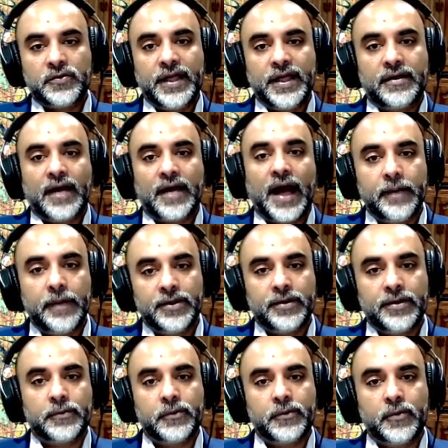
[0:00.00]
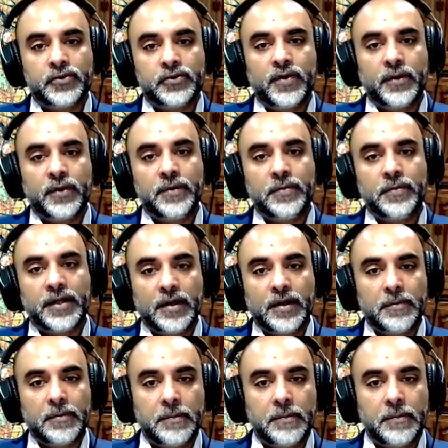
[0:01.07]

create a hybrid approach where we become